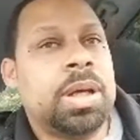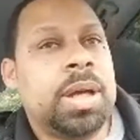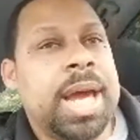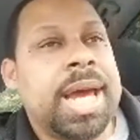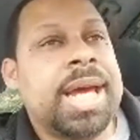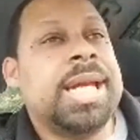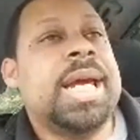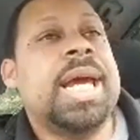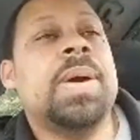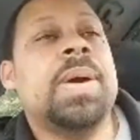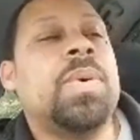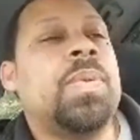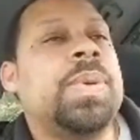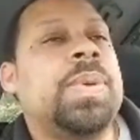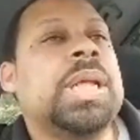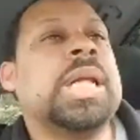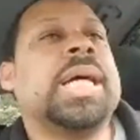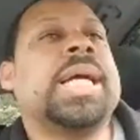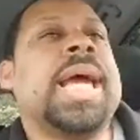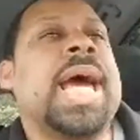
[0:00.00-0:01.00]
And then when we
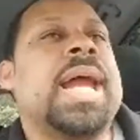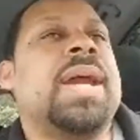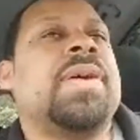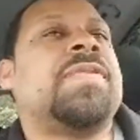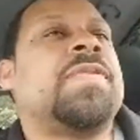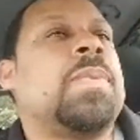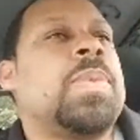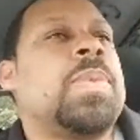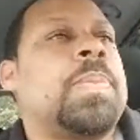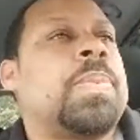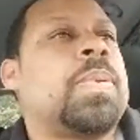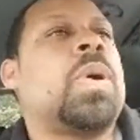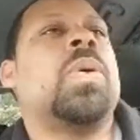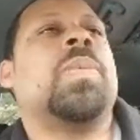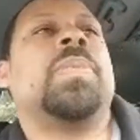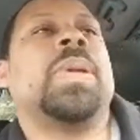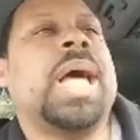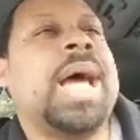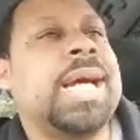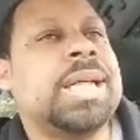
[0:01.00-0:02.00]
look at it from the
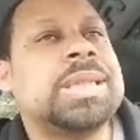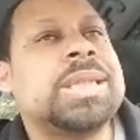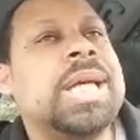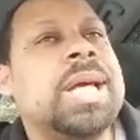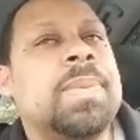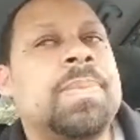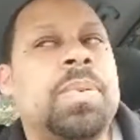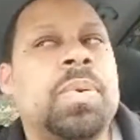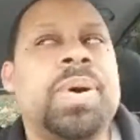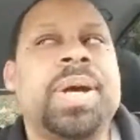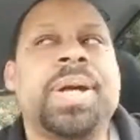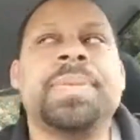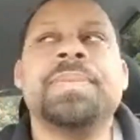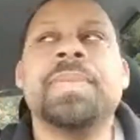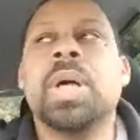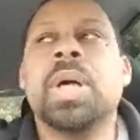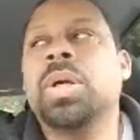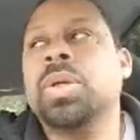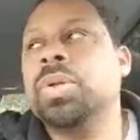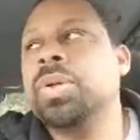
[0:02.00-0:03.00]
pro-black standpoint,
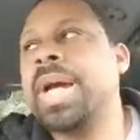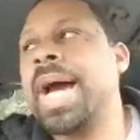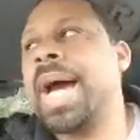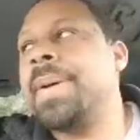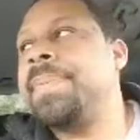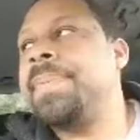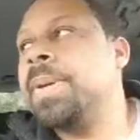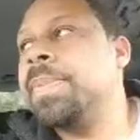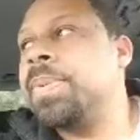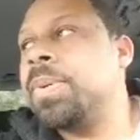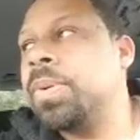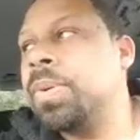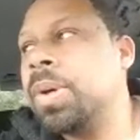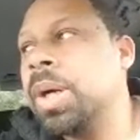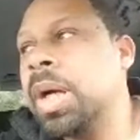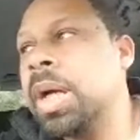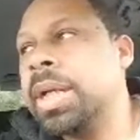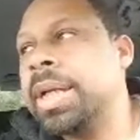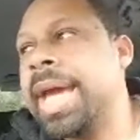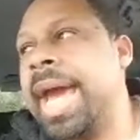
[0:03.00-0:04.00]
you got people
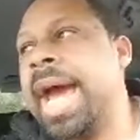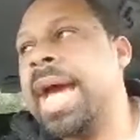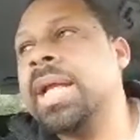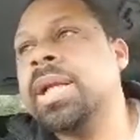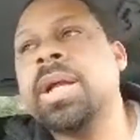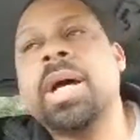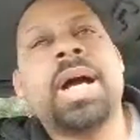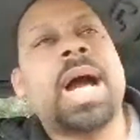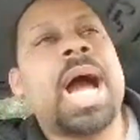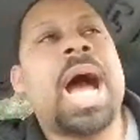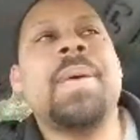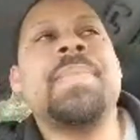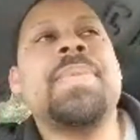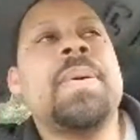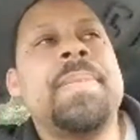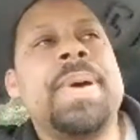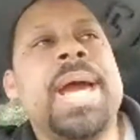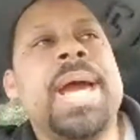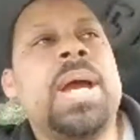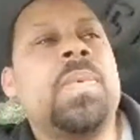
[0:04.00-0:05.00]
that, and look, I'm the
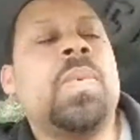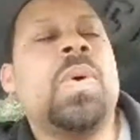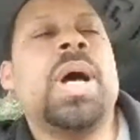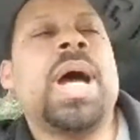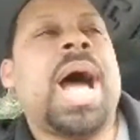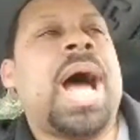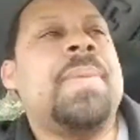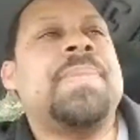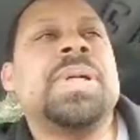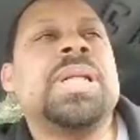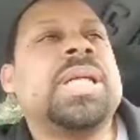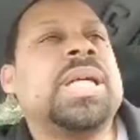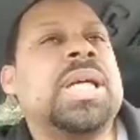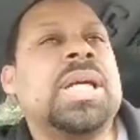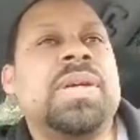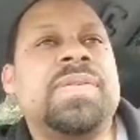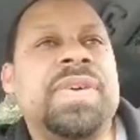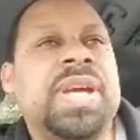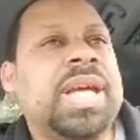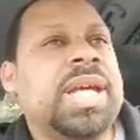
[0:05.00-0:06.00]
main one. I
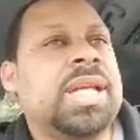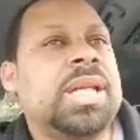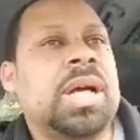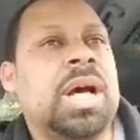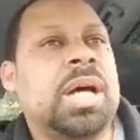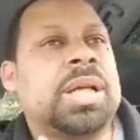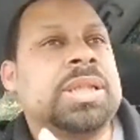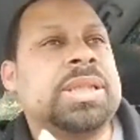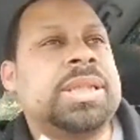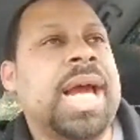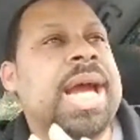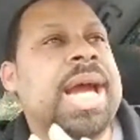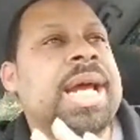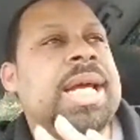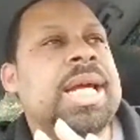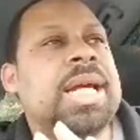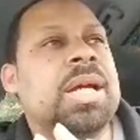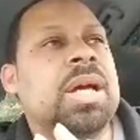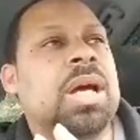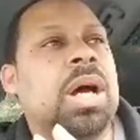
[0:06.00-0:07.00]
believe in
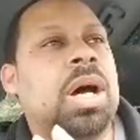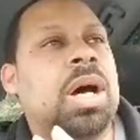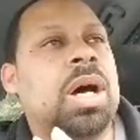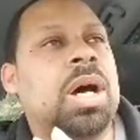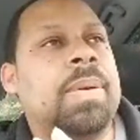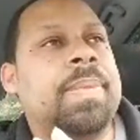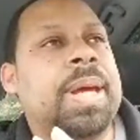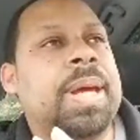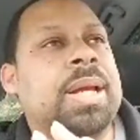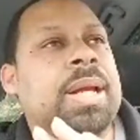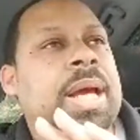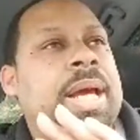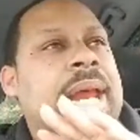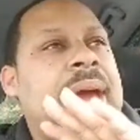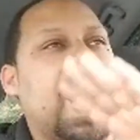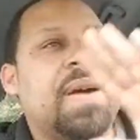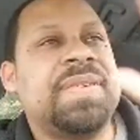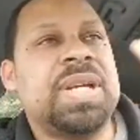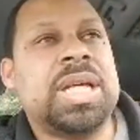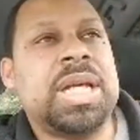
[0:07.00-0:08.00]
dating and
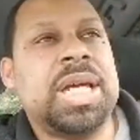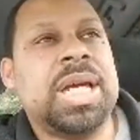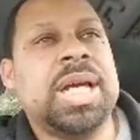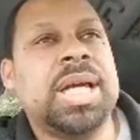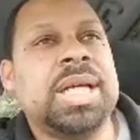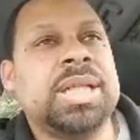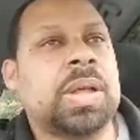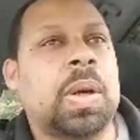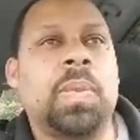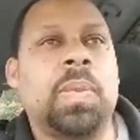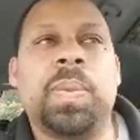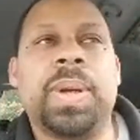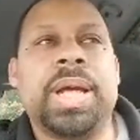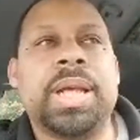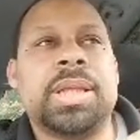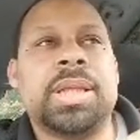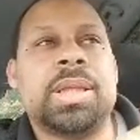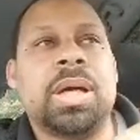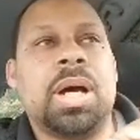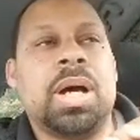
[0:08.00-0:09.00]
having kids
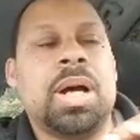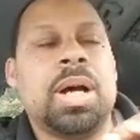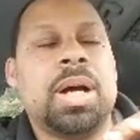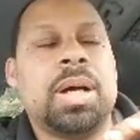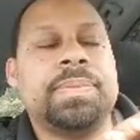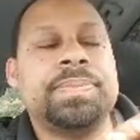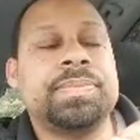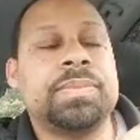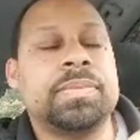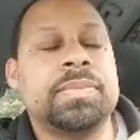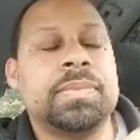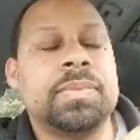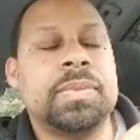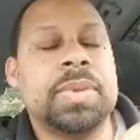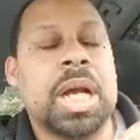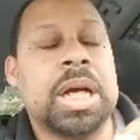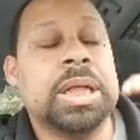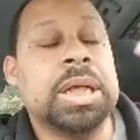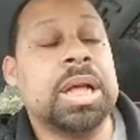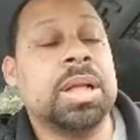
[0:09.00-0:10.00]
with
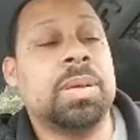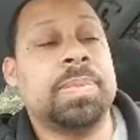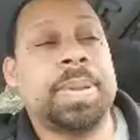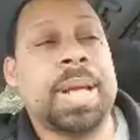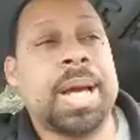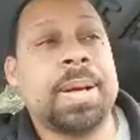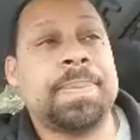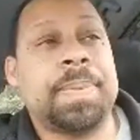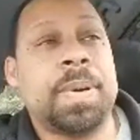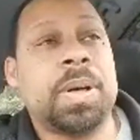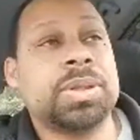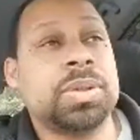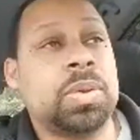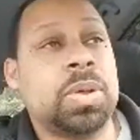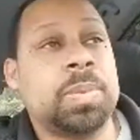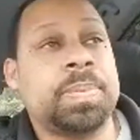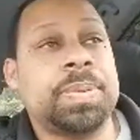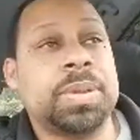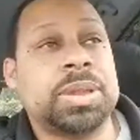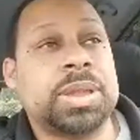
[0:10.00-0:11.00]
another black person or
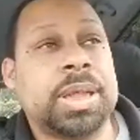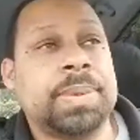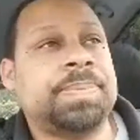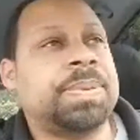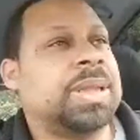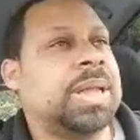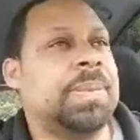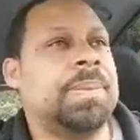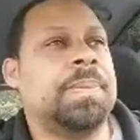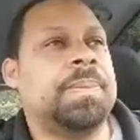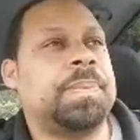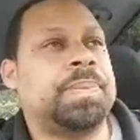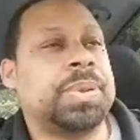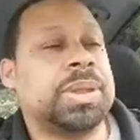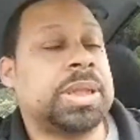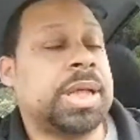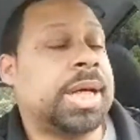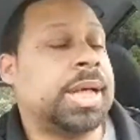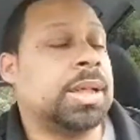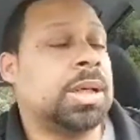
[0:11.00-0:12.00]

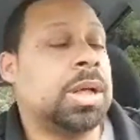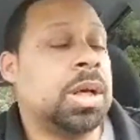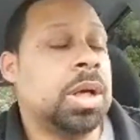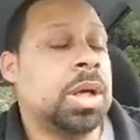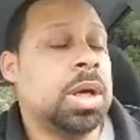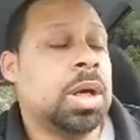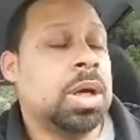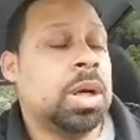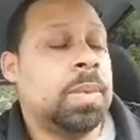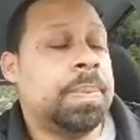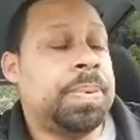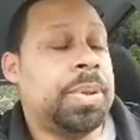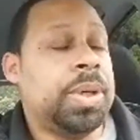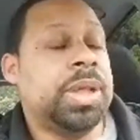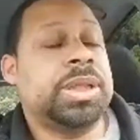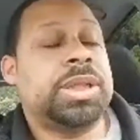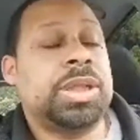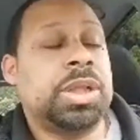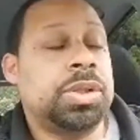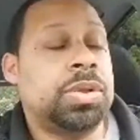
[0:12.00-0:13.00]
to
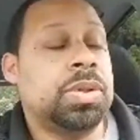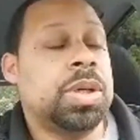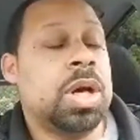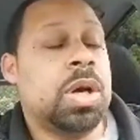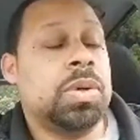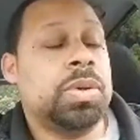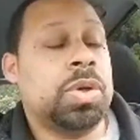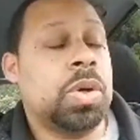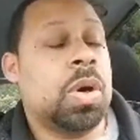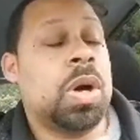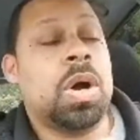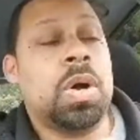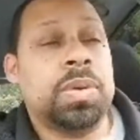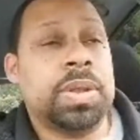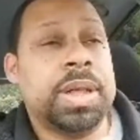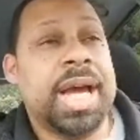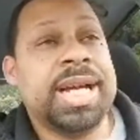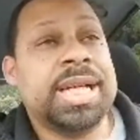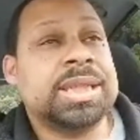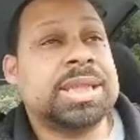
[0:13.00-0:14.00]
push, you know, your own
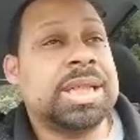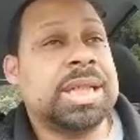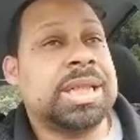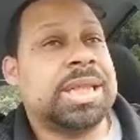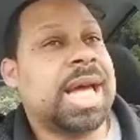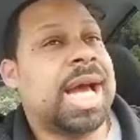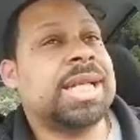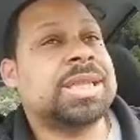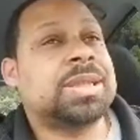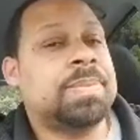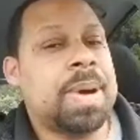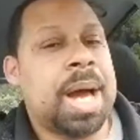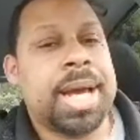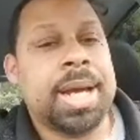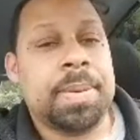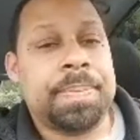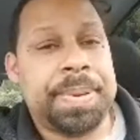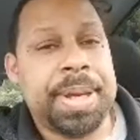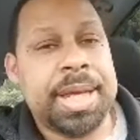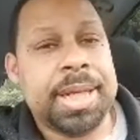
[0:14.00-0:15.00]
legacy. That's my
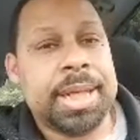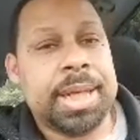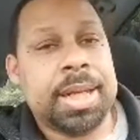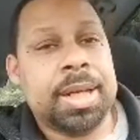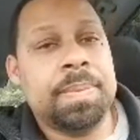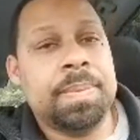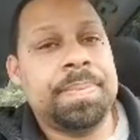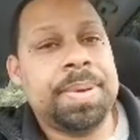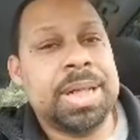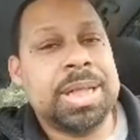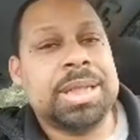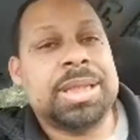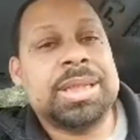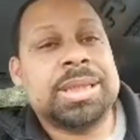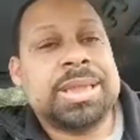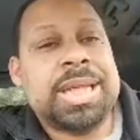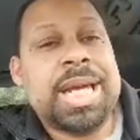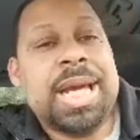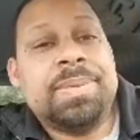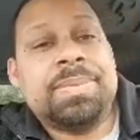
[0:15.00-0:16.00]
opinion. But at the
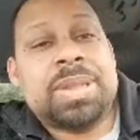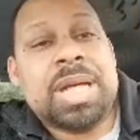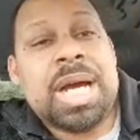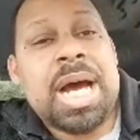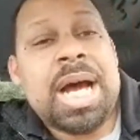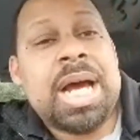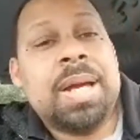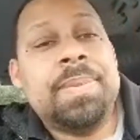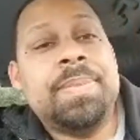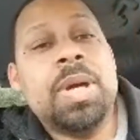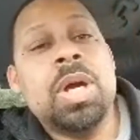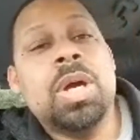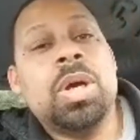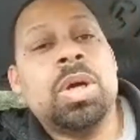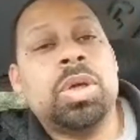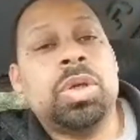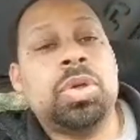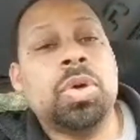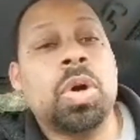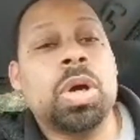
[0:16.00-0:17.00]
same time,
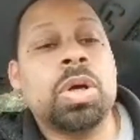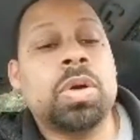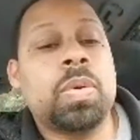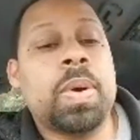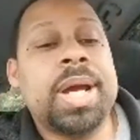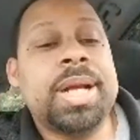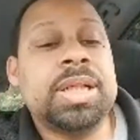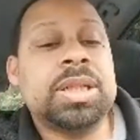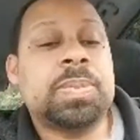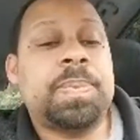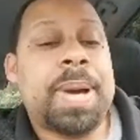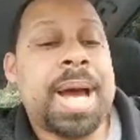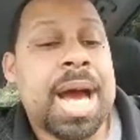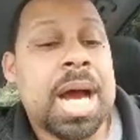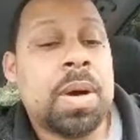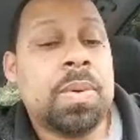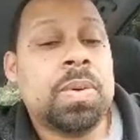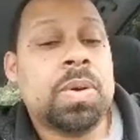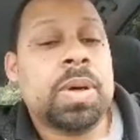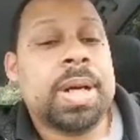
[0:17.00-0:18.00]
your greatest
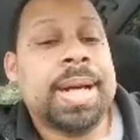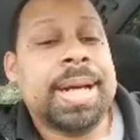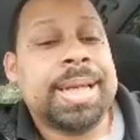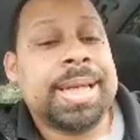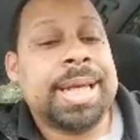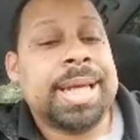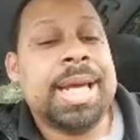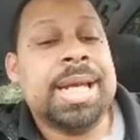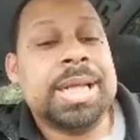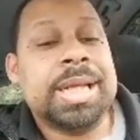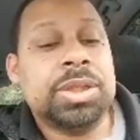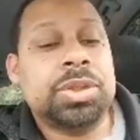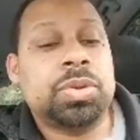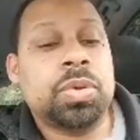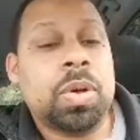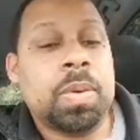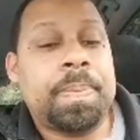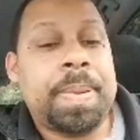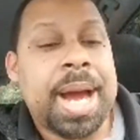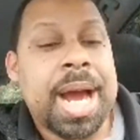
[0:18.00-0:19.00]
power, again, is
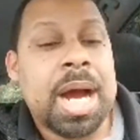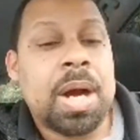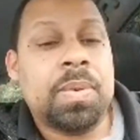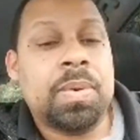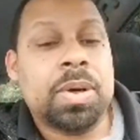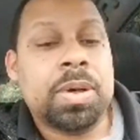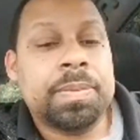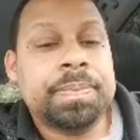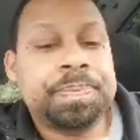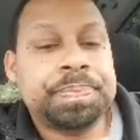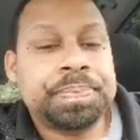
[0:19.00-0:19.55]
your power